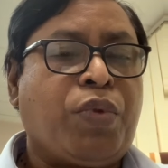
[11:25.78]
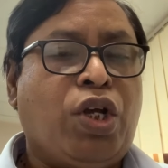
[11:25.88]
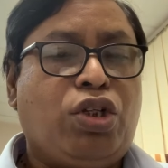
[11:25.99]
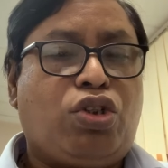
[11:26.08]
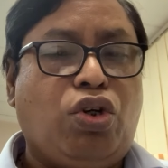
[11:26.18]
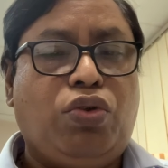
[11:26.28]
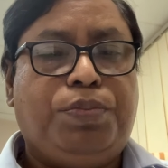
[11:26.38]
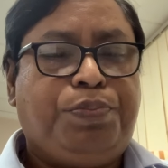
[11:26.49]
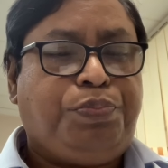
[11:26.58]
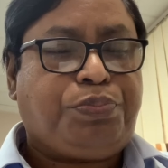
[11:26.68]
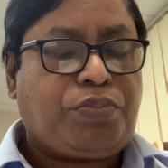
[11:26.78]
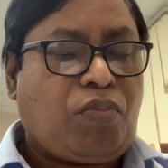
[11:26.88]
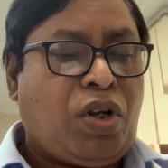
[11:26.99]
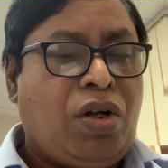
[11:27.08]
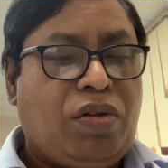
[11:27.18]
So
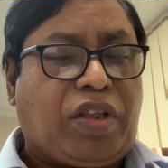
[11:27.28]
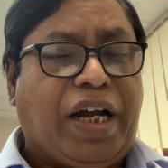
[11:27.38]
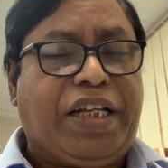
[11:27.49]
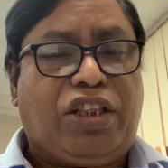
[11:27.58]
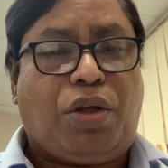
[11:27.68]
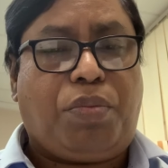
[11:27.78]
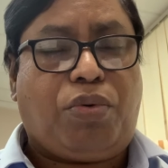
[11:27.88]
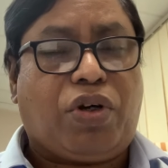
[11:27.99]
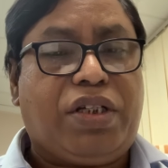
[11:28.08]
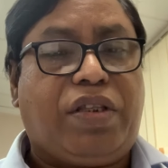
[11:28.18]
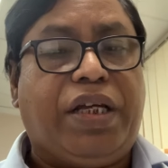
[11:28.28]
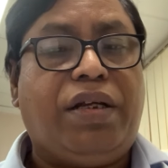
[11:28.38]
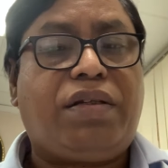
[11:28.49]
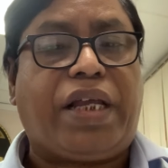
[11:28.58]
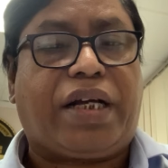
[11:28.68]
30th November is the
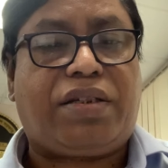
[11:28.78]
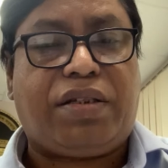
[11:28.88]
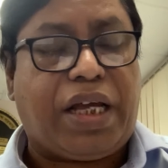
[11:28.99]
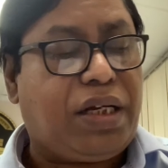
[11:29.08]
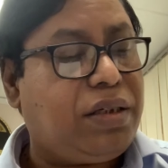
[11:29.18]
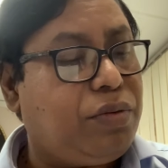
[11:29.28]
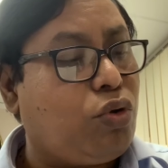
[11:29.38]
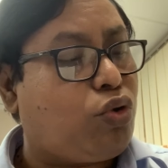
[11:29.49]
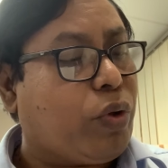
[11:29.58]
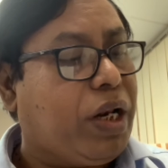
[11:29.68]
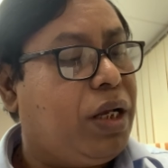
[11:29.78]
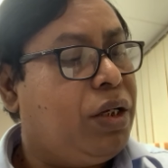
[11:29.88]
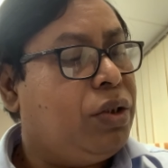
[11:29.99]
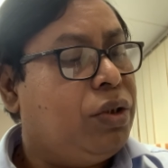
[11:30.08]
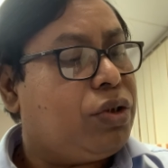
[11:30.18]
tax day, note well.
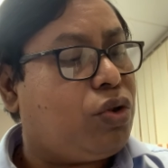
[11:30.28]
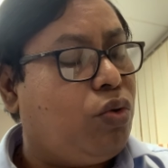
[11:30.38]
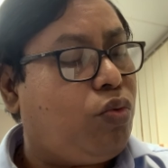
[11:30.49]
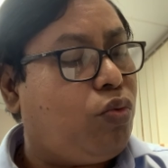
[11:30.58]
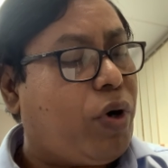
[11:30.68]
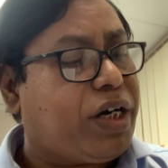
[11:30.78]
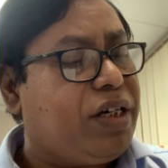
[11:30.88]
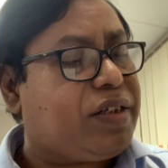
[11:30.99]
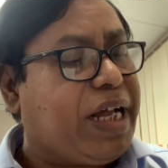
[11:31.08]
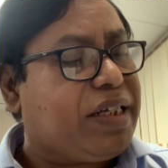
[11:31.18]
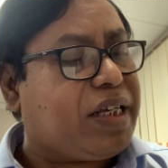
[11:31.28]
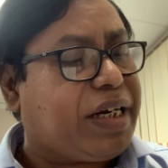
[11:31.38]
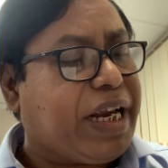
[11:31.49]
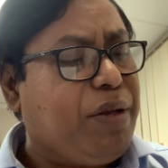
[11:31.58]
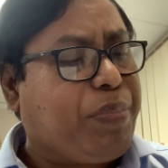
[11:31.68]
So what it says
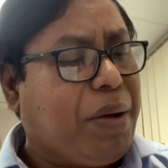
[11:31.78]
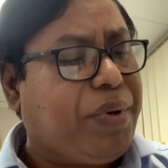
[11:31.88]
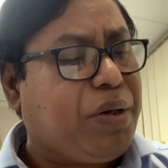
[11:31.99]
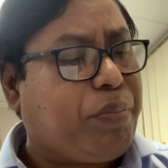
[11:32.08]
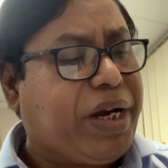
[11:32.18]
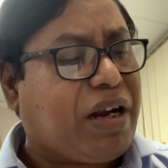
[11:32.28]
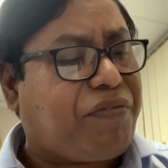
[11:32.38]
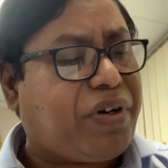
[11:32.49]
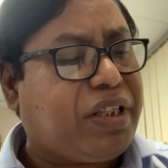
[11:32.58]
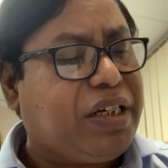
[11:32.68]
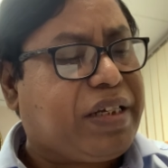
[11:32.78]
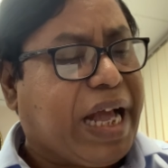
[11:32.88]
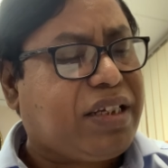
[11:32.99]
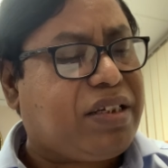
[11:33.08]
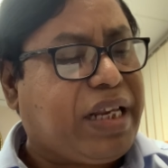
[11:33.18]
that any payment made after the
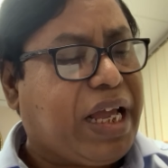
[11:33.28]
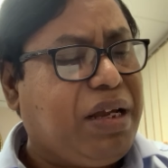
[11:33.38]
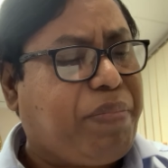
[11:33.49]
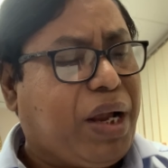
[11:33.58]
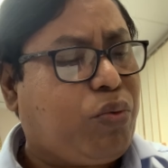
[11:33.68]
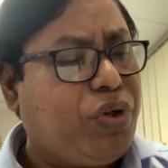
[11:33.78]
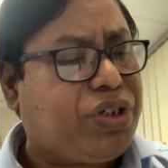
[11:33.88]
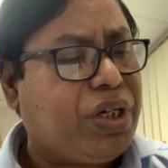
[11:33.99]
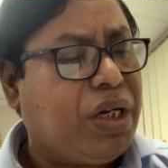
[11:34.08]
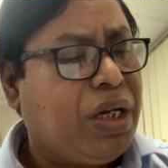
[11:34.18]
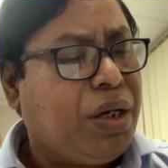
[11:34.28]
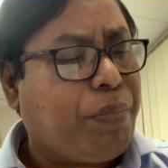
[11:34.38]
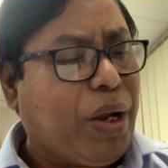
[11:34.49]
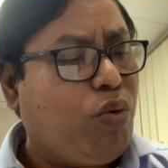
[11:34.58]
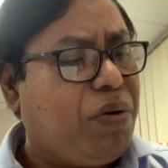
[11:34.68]
tax day by
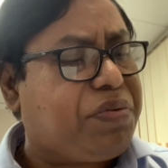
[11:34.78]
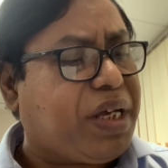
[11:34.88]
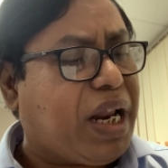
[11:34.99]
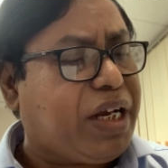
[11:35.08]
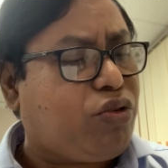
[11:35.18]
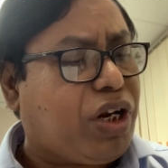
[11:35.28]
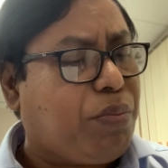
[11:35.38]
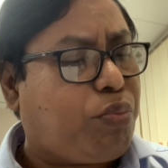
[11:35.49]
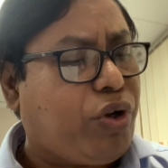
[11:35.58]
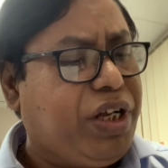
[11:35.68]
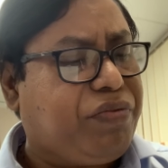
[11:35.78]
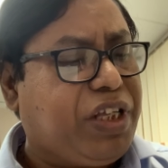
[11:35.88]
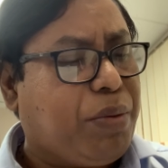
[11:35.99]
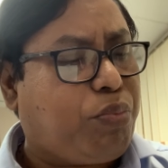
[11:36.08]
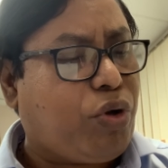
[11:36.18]
way of salary to an employee, if the
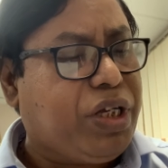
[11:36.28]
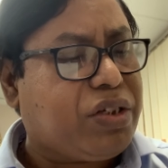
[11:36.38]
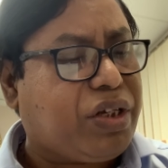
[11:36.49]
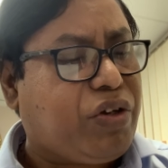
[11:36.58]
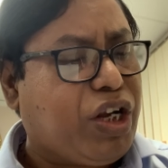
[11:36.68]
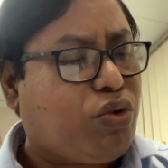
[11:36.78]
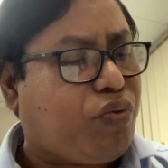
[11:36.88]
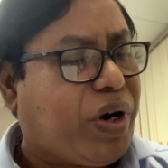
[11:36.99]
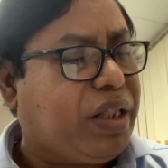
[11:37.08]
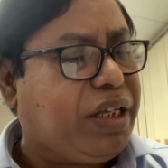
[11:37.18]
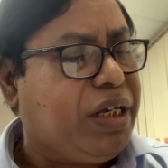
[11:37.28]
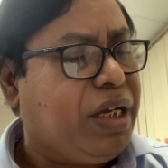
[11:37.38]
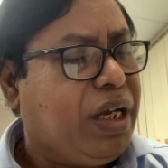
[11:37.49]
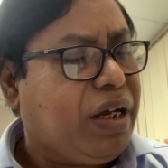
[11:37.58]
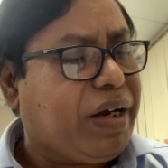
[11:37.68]
employee is required to file the
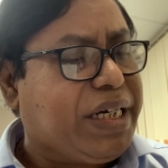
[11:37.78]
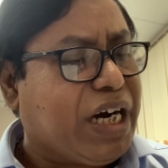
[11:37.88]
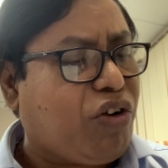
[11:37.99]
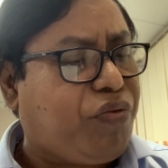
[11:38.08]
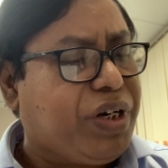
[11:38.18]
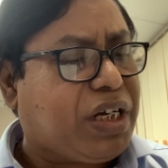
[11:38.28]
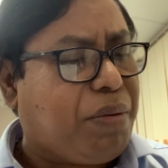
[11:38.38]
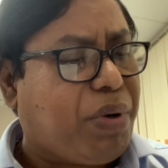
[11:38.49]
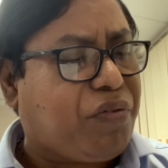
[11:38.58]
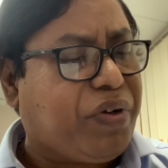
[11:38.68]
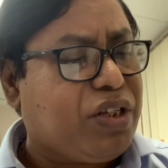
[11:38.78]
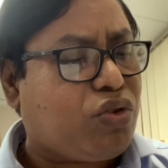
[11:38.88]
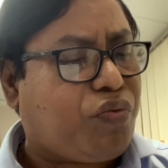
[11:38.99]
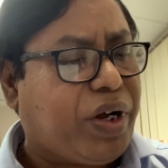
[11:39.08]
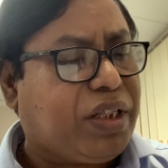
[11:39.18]
return of income but fails
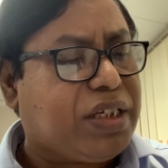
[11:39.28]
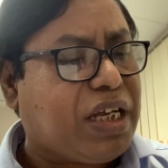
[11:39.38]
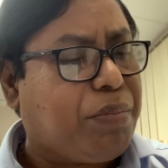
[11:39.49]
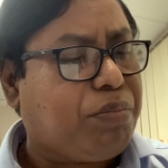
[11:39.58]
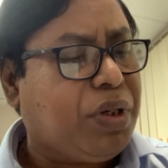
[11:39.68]
to file the same